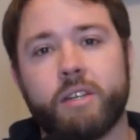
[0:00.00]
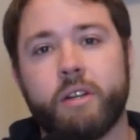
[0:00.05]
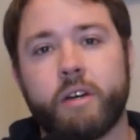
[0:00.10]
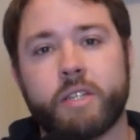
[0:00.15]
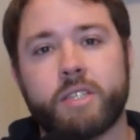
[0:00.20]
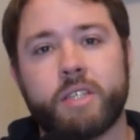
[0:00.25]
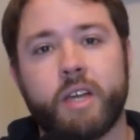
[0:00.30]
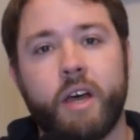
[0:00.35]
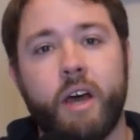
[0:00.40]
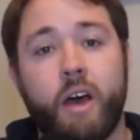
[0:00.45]
He
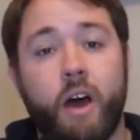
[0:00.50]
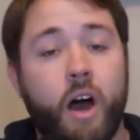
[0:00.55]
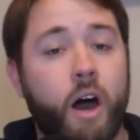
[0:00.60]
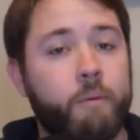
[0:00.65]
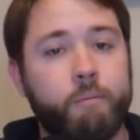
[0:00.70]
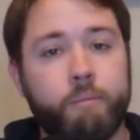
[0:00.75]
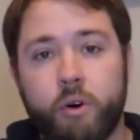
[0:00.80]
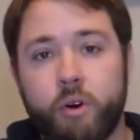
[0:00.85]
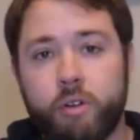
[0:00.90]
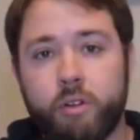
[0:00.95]
looks
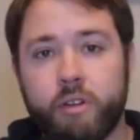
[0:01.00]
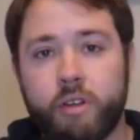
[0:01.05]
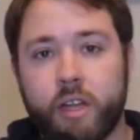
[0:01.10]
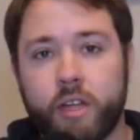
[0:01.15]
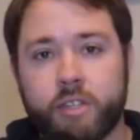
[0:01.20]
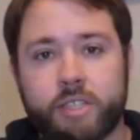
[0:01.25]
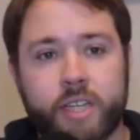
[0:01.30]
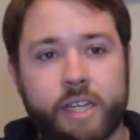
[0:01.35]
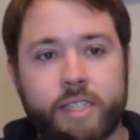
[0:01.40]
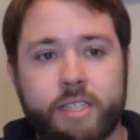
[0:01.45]
humble.
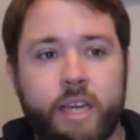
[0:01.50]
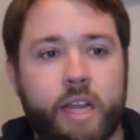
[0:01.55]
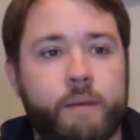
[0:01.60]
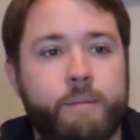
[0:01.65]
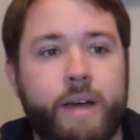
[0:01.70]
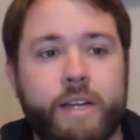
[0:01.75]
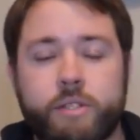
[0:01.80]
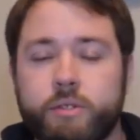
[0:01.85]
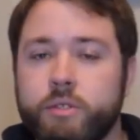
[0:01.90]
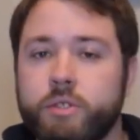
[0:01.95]
He looks like he's
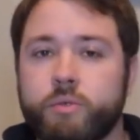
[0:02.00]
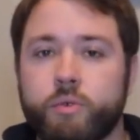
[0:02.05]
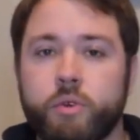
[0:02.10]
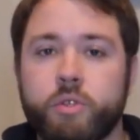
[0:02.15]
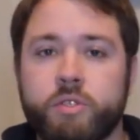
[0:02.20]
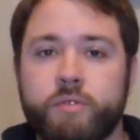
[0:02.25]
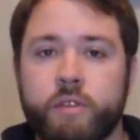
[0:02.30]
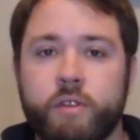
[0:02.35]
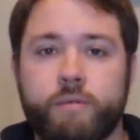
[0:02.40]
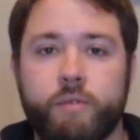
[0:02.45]
getting back to his
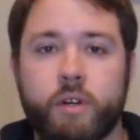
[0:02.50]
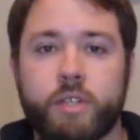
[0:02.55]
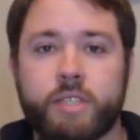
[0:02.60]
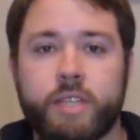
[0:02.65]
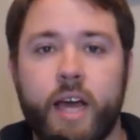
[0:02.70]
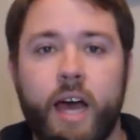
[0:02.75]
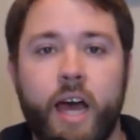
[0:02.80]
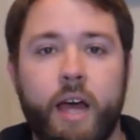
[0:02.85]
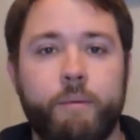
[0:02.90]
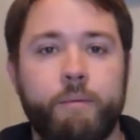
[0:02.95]
roots for the
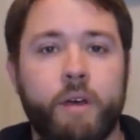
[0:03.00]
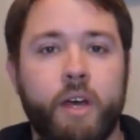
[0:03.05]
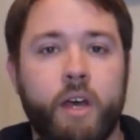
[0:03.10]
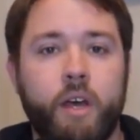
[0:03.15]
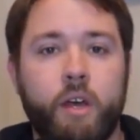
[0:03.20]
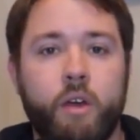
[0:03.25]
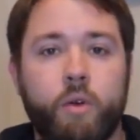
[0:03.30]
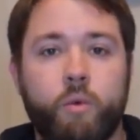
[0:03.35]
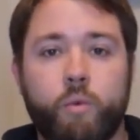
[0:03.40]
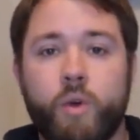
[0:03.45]
first time,
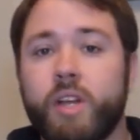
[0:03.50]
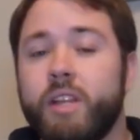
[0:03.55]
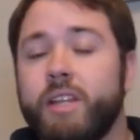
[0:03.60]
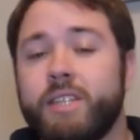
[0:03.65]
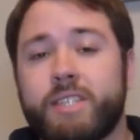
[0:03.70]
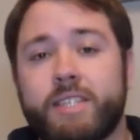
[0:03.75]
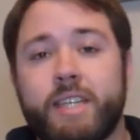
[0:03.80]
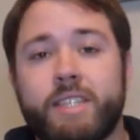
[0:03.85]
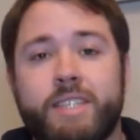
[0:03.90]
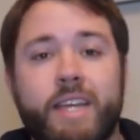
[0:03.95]

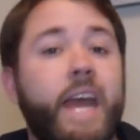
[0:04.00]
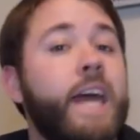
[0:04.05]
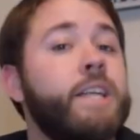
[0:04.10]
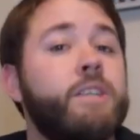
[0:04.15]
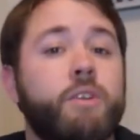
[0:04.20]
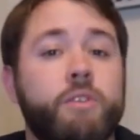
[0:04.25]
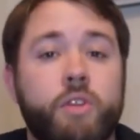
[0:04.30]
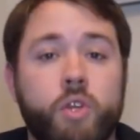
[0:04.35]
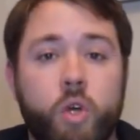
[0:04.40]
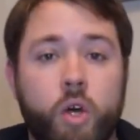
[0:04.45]
really, since he
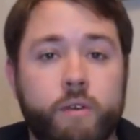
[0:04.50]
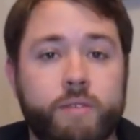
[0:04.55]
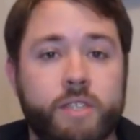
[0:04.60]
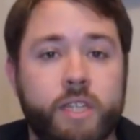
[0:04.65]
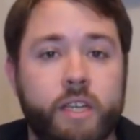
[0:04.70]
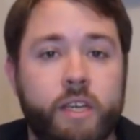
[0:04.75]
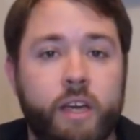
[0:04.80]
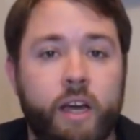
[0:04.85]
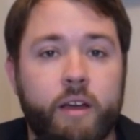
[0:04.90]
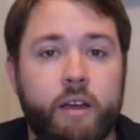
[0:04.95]
entered the
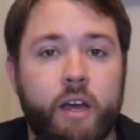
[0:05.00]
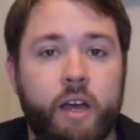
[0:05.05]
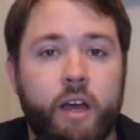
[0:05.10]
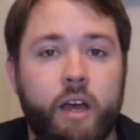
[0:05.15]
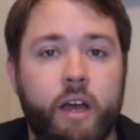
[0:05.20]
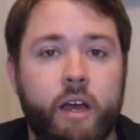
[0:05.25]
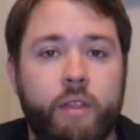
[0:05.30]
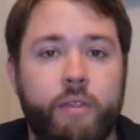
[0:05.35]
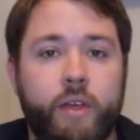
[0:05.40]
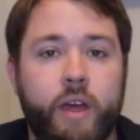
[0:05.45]
UFC.
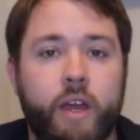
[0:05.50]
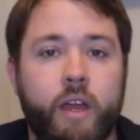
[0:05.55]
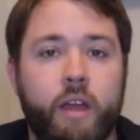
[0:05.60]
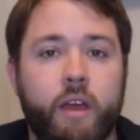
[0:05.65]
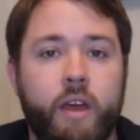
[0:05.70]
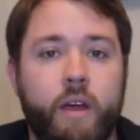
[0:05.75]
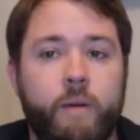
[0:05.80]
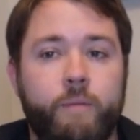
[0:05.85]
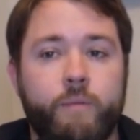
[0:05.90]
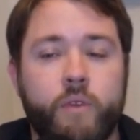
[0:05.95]
I
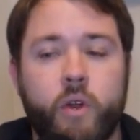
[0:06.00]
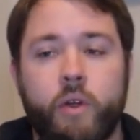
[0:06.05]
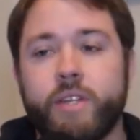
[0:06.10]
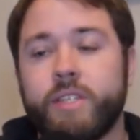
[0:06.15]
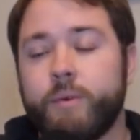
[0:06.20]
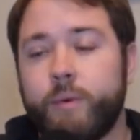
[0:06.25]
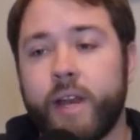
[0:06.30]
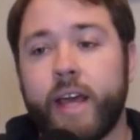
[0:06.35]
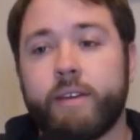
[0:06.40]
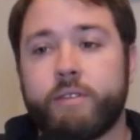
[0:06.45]
think,
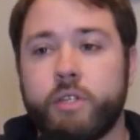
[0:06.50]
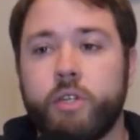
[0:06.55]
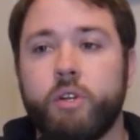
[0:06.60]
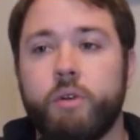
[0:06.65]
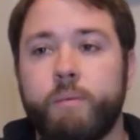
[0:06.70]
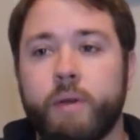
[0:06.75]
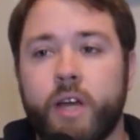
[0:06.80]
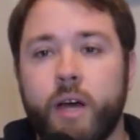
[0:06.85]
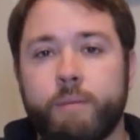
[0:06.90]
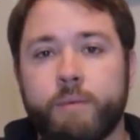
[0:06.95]
he did what he had to
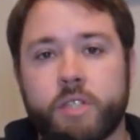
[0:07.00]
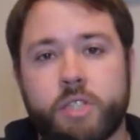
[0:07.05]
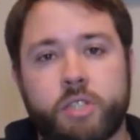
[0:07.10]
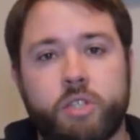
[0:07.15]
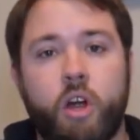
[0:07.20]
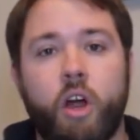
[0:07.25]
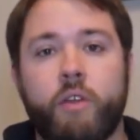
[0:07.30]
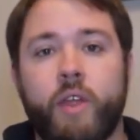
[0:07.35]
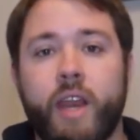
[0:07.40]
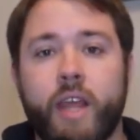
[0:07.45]
do to become the
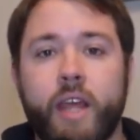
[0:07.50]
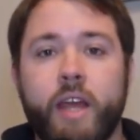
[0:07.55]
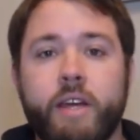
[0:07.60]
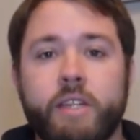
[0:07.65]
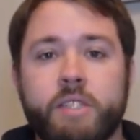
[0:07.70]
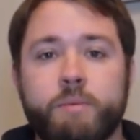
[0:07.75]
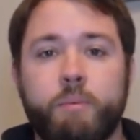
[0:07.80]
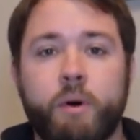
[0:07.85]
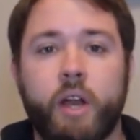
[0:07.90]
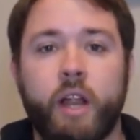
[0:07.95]
star that he
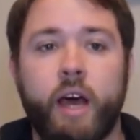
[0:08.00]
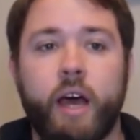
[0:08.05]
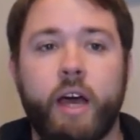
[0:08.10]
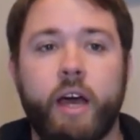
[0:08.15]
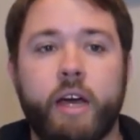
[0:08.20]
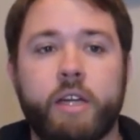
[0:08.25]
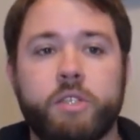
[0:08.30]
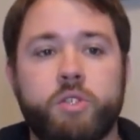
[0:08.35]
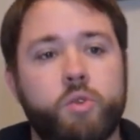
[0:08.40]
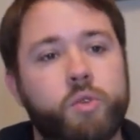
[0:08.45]
is, but
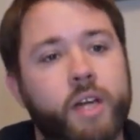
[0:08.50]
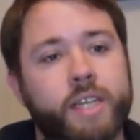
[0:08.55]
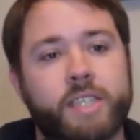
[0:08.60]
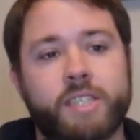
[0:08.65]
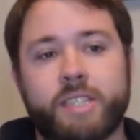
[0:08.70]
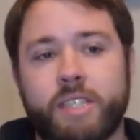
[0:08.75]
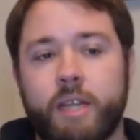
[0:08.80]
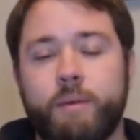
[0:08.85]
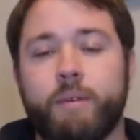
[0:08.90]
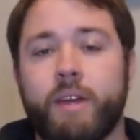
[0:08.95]
I do like
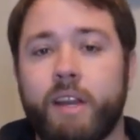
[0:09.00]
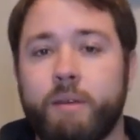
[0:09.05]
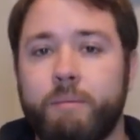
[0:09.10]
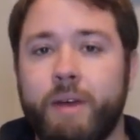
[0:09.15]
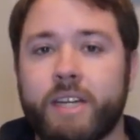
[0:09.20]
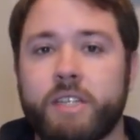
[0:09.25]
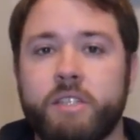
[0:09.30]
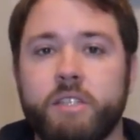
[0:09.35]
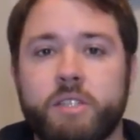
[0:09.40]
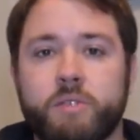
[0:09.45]
to see him getting
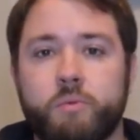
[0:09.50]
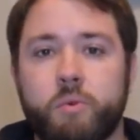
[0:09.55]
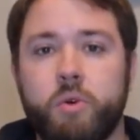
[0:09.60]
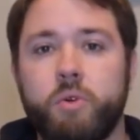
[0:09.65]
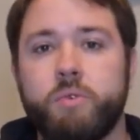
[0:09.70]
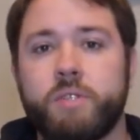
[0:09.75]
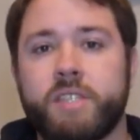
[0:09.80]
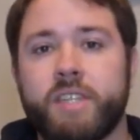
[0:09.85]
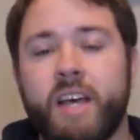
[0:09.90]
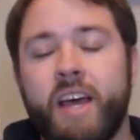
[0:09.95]
back to these
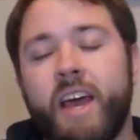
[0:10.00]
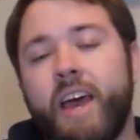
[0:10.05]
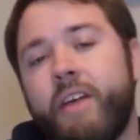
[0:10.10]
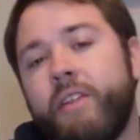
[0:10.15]
roots.